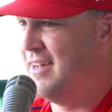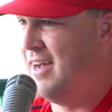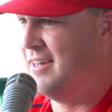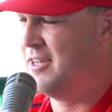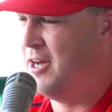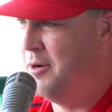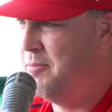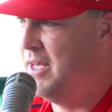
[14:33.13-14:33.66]

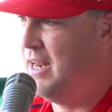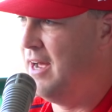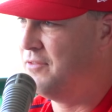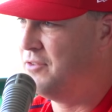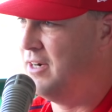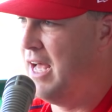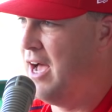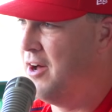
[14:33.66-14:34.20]
I'd come in
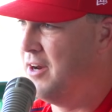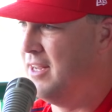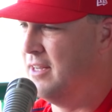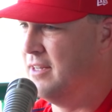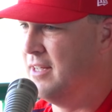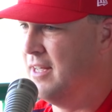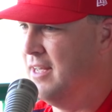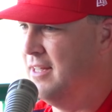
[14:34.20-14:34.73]
after an
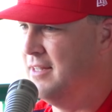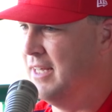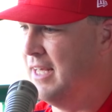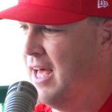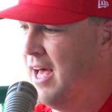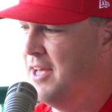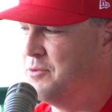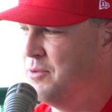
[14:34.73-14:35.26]
outing, and the
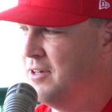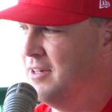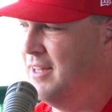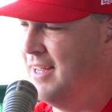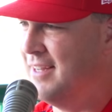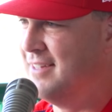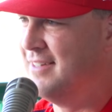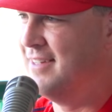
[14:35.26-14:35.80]
guys were
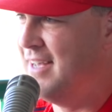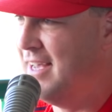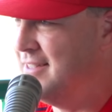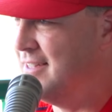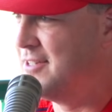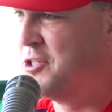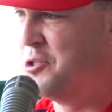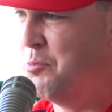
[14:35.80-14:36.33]
like, had
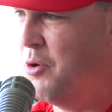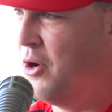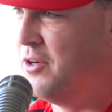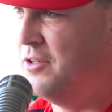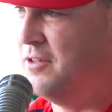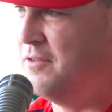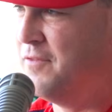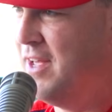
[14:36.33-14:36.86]
this smirk
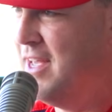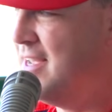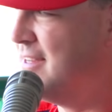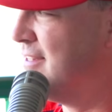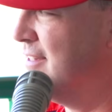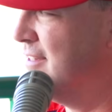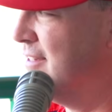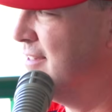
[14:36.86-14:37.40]
on their
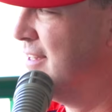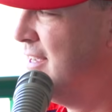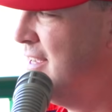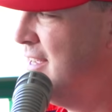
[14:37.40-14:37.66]
face, and